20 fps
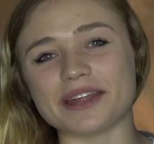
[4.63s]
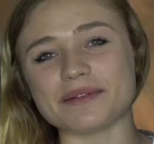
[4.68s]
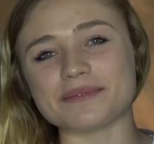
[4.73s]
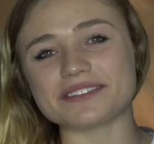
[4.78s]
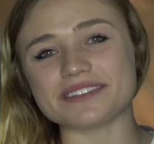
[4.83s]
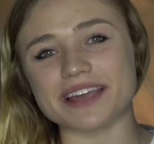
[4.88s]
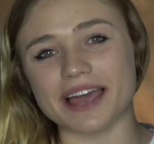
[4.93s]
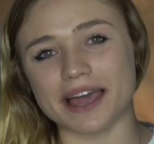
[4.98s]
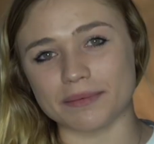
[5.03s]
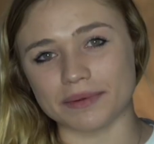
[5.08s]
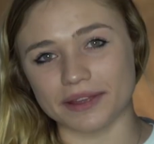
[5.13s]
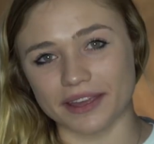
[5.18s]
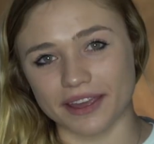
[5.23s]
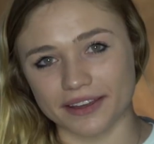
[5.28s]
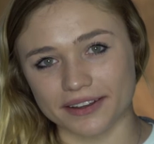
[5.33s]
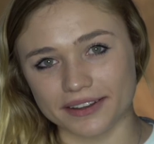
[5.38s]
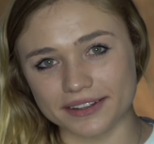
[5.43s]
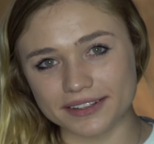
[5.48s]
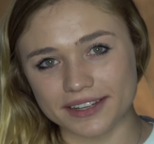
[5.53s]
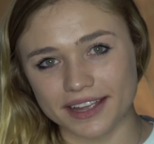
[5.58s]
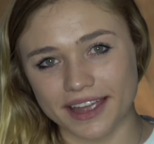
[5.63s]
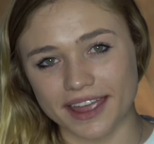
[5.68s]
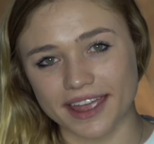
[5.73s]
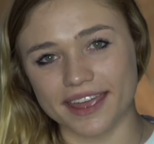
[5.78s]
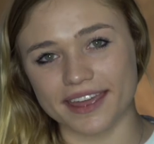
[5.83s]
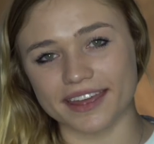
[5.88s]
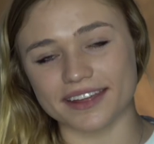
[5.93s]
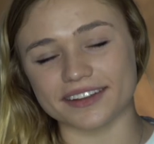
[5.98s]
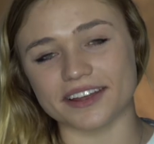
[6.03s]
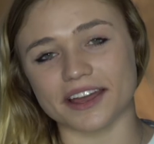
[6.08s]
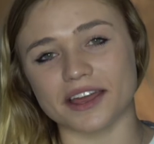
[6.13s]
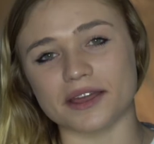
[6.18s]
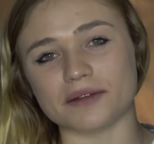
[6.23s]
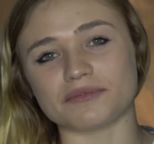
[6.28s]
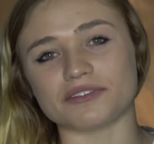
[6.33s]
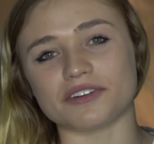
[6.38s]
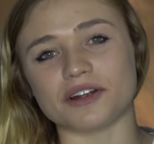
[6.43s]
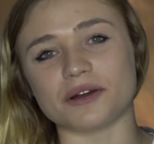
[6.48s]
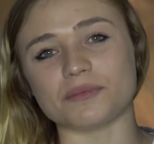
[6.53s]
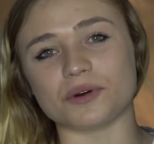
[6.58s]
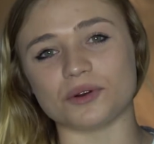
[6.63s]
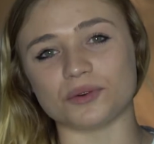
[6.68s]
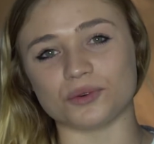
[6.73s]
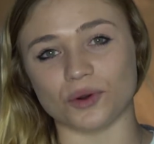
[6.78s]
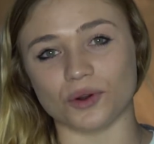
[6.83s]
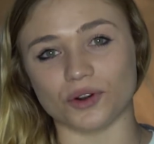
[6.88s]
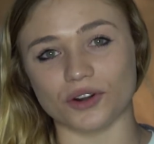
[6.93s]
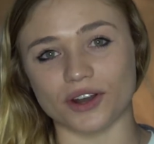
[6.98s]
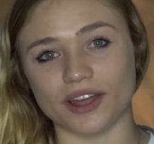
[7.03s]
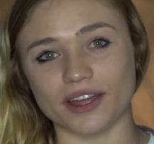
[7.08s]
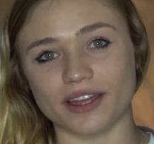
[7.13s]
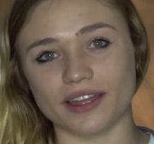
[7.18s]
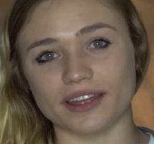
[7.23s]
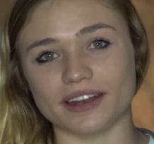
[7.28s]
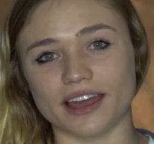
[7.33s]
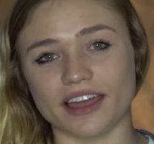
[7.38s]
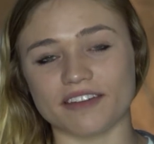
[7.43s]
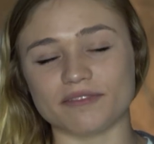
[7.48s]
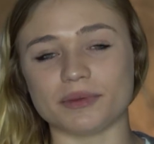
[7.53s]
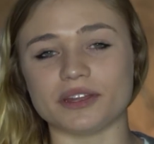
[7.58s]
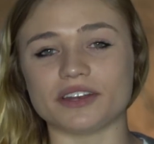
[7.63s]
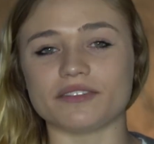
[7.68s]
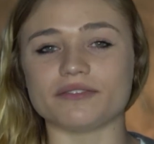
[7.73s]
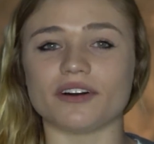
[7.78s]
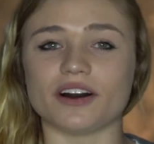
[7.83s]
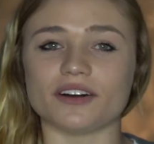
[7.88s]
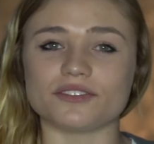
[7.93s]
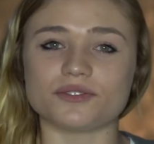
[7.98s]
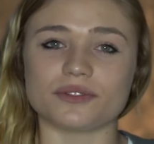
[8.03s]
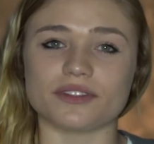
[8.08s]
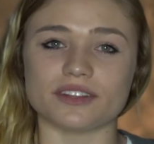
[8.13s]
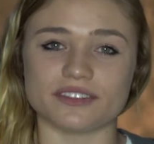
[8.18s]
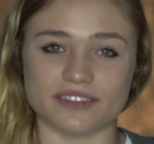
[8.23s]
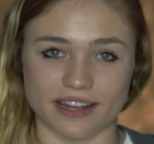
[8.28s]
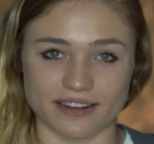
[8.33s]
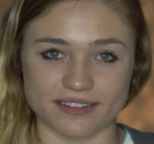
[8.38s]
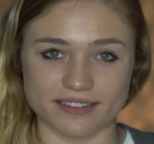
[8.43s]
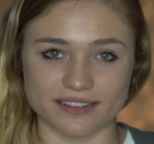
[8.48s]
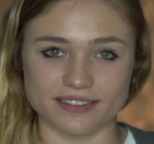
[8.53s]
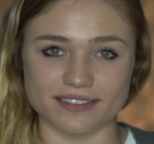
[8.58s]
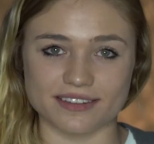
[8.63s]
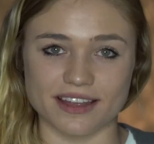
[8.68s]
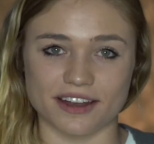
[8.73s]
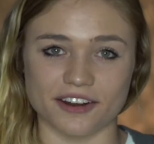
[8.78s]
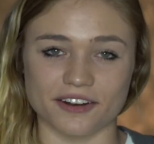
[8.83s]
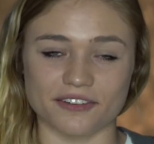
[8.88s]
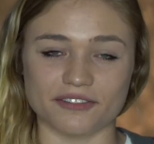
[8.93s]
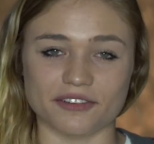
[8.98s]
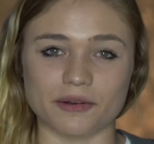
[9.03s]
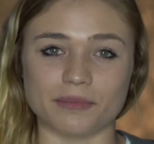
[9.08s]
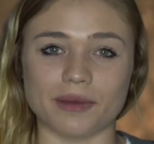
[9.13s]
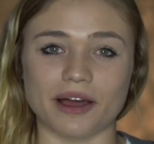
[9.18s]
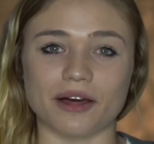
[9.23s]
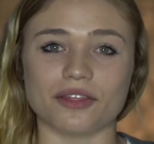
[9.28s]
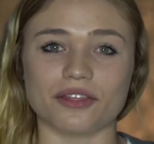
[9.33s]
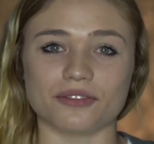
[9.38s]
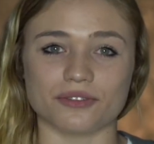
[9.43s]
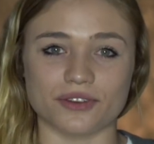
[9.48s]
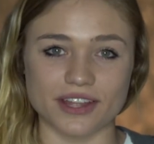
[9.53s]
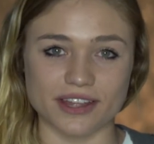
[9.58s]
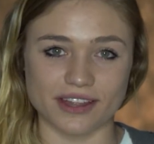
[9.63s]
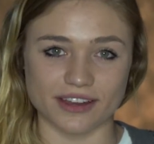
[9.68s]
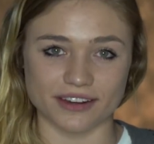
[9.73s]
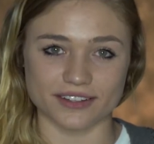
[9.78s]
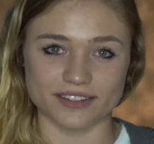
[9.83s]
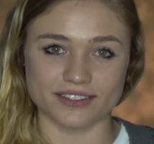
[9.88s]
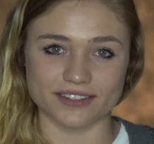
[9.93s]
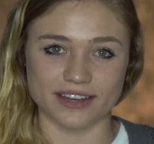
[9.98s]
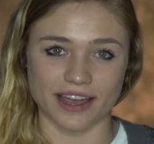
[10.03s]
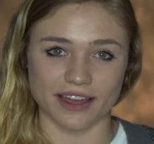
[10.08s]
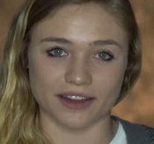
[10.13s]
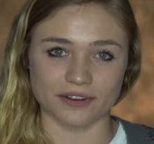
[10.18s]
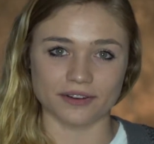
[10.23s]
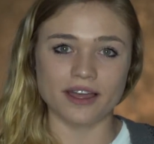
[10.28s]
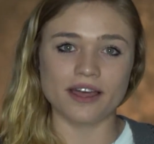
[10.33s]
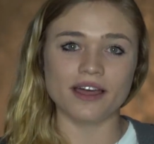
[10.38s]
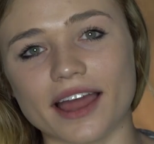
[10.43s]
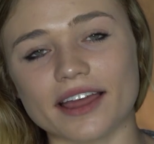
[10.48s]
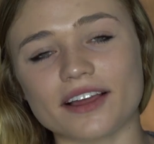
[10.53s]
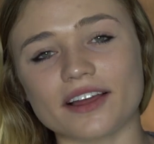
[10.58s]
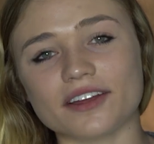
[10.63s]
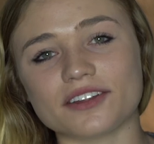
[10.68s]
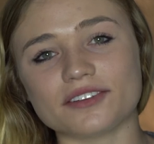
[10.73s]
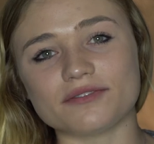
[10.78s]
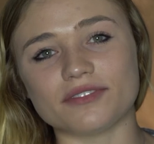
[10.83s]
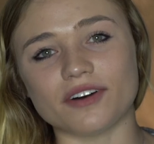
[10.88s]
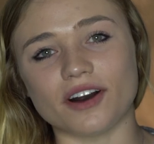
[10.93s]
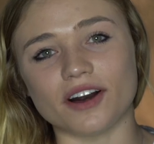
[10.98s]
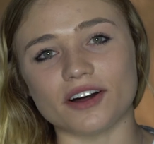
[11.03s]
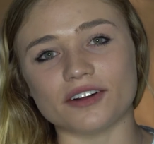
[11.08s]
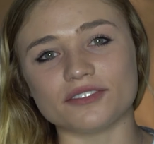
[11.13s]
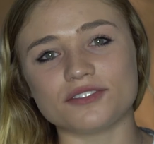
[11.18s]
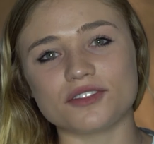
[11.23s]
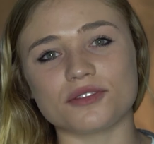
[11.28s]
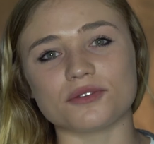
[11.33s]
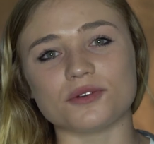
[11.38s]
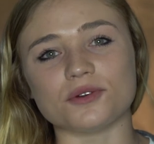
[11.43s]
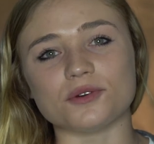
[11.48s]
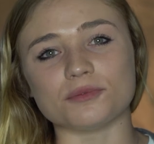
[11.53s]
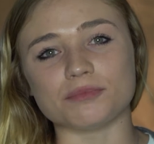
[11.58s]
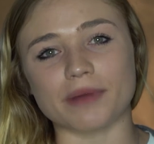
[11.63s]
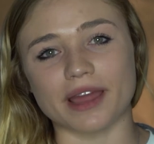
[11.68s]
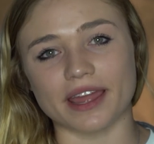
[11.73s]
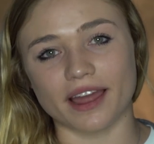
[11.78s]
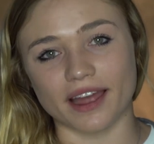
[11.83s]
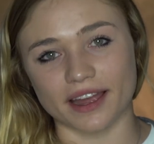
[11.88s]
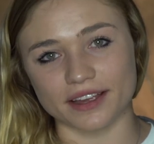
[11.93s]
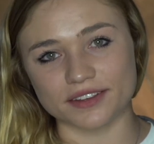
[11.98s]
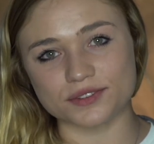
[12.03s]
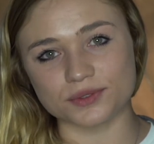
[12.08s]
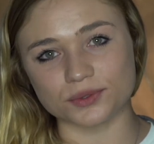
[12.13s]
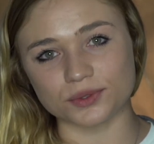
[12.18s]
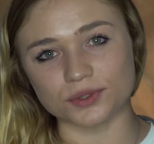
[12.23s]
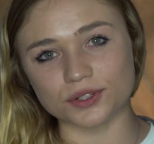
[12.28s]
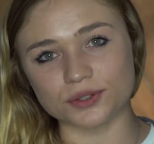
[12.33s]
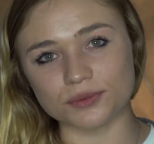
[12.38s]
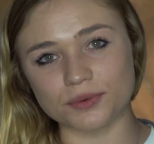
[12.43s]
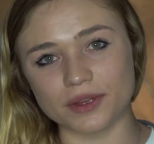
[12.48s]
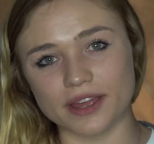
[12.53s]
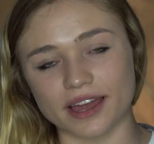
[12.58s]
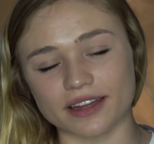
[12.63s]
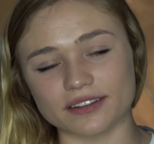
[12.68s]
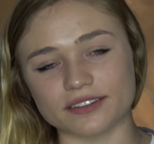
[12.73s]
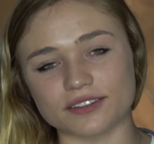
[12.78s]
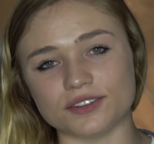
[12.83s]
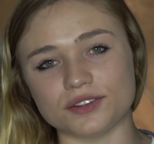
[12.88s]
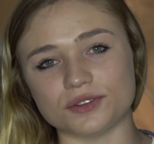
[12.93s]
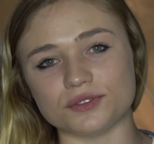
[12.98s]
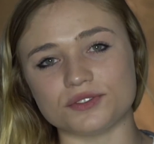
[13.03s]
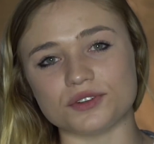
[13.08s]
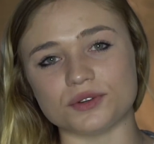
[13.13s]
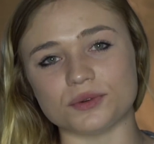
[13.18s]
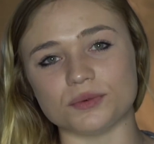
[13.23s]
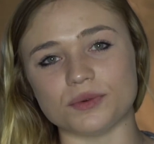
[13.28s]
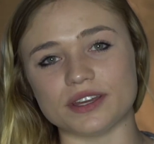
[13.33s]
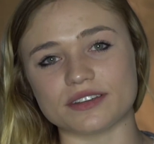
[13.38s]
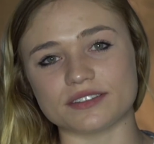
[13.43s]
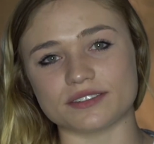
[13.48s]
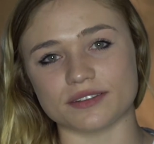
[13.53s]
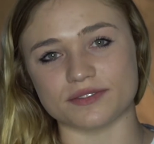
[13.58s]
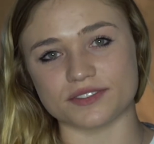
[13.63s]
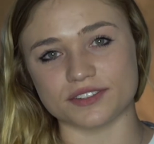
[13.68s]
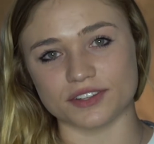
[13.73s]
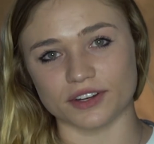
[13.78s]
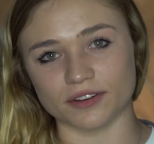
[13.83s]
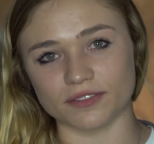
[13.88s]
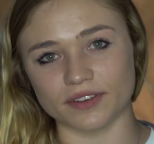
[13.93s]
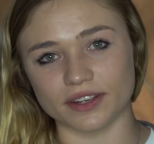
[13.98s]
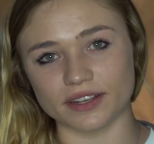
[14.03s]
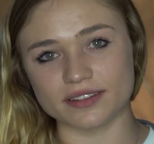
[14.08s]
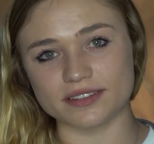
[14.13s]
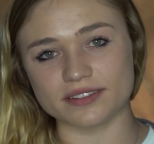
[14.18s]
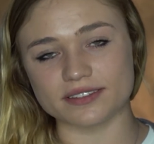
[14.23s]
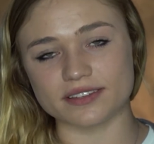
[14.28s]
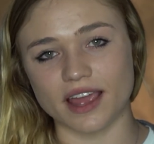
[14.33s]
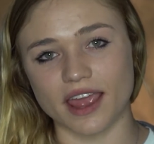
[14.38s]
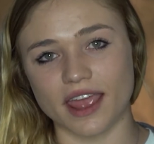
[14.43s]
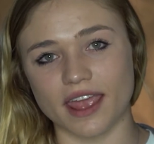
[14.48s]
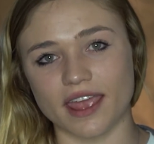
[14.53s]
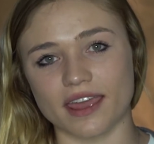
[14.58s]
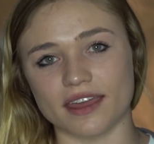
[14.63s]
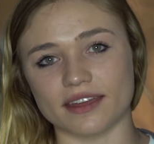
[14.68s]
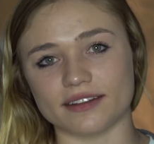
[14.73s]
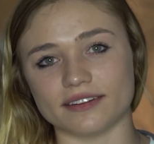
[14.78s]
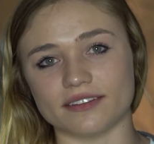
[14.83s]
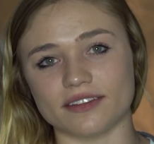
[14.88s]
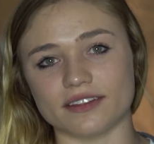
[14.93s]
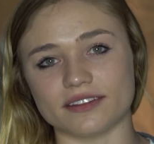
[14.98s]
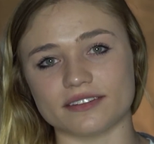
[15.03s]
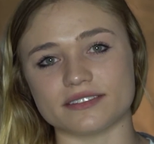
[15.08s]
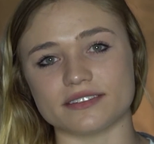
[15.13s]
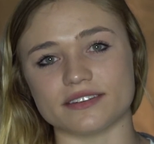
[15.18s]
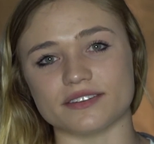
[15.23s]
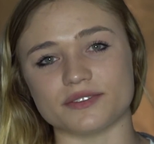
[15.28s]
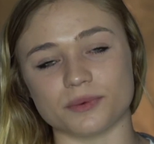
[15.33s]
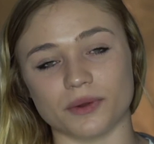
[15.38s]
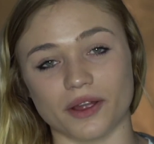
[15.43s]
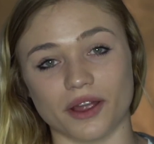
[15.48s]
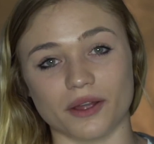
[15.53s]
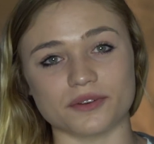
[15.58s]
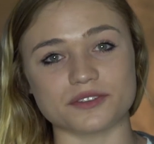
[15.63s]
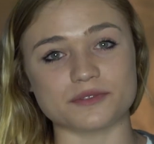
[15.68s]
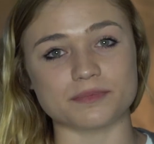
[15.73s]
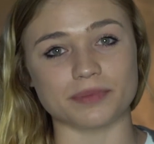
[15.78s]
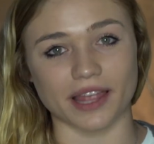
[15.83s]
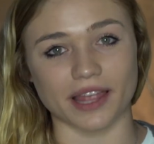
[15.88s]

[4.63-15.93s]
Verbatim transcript: name is Abagail, and I'm from Aurora, and I've been involved with the Tennyson Center for about three years now. I got involved through my high school. We had to do two weeks of service, and this is where I was